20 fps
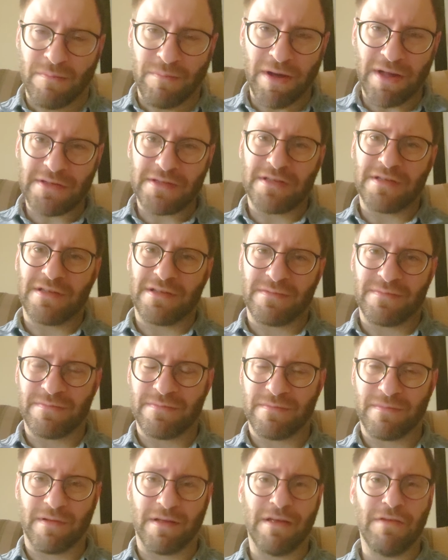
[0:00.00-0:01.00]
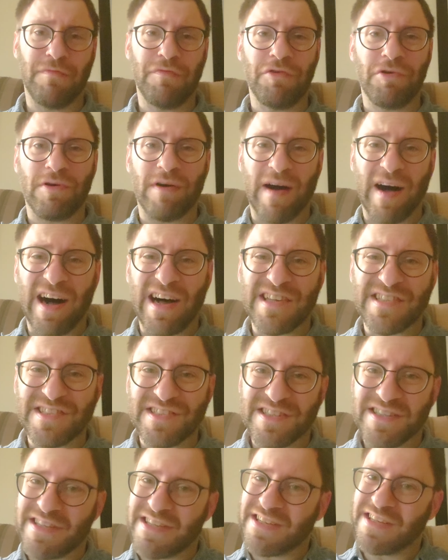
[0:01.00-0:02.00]
But if you
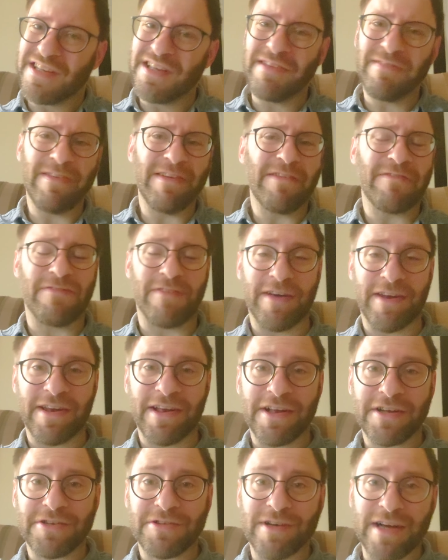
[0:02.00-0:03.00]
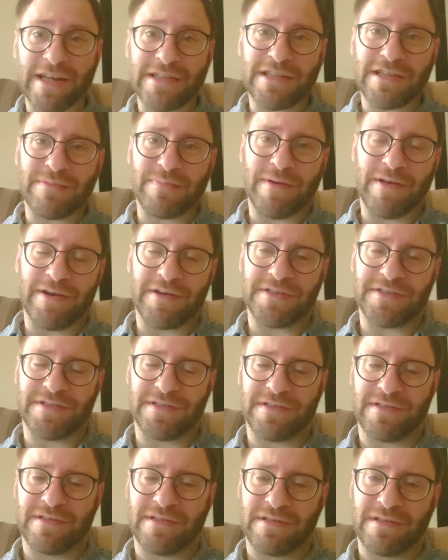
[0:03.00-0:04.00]
ask even very educated
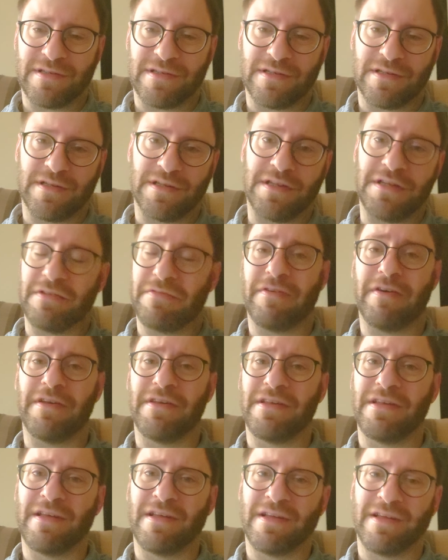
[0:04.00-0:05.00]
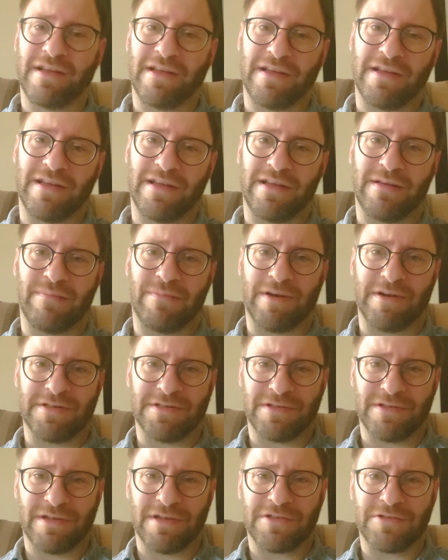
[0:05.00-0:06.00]
person, even a
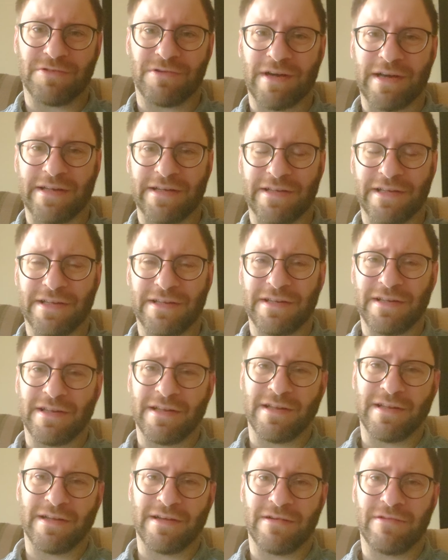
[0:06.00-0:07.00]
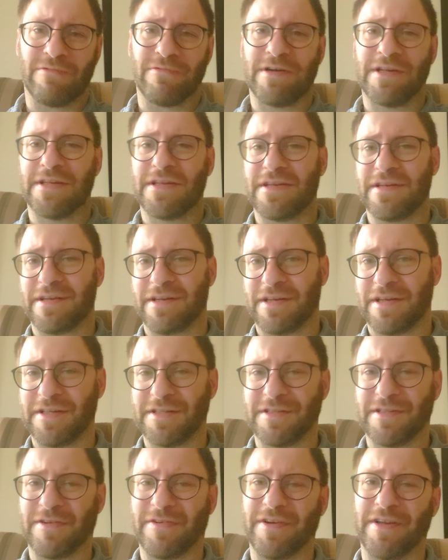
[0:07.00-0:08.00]
person educated within
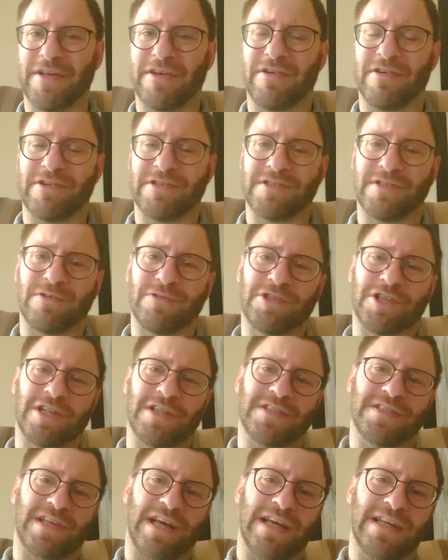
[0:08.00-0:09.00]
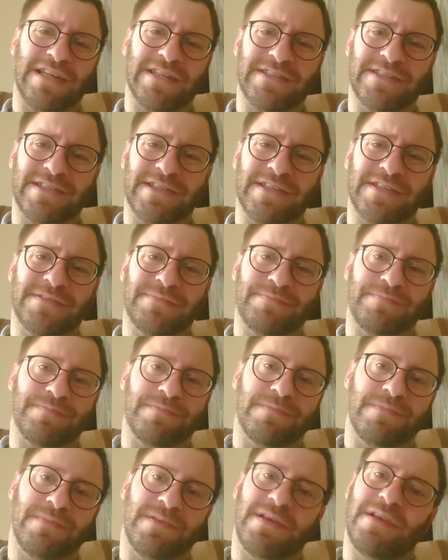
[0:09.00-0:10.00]
history or social sciences,
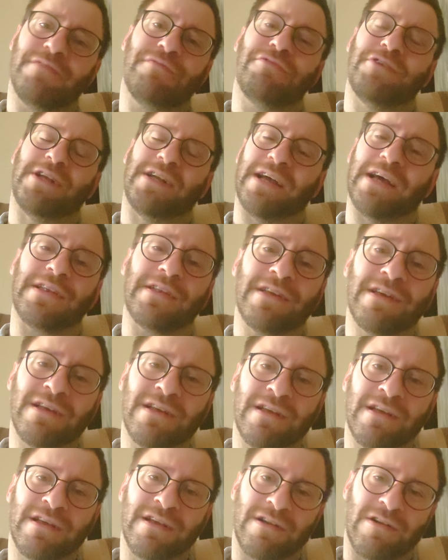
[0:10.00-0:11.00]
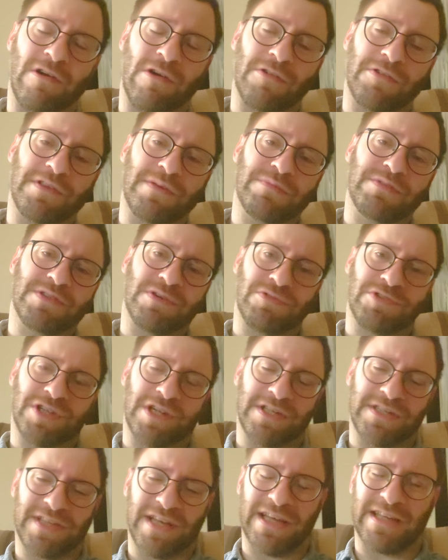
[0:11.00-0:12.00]
if we can call them
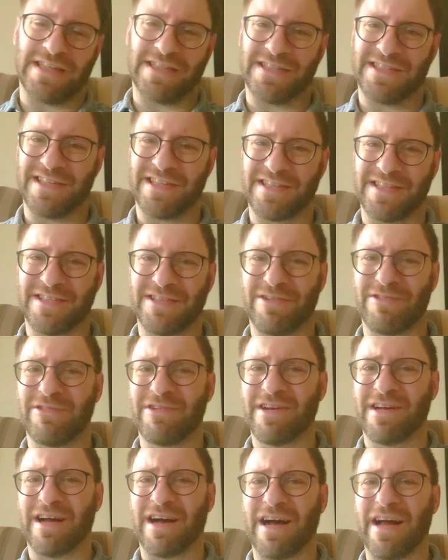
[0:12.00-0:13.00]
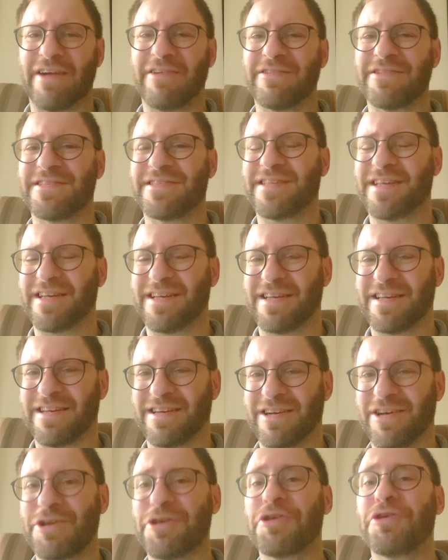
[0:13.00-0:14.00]
social sciences, so I would say
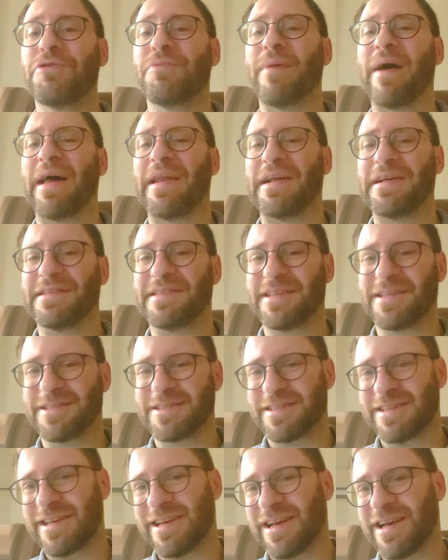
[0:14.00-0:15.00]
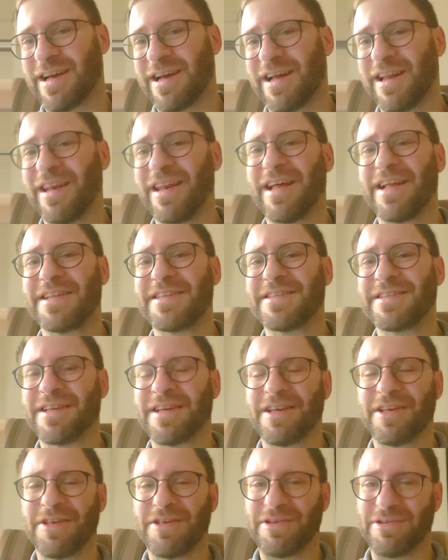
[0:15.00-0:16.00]
humanities. Let's
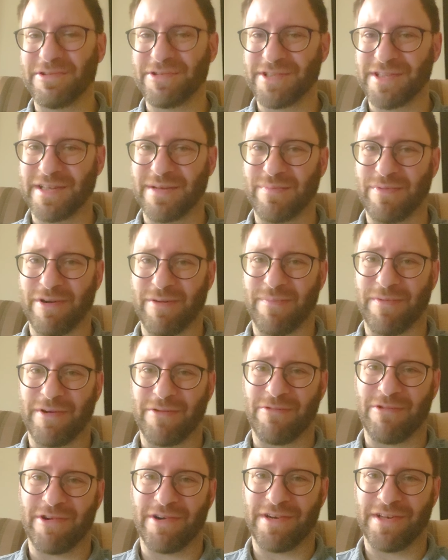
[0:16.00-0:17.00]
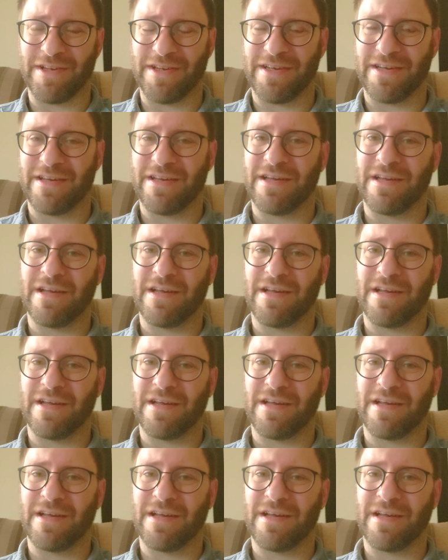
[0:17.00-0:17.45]
use the proper wording.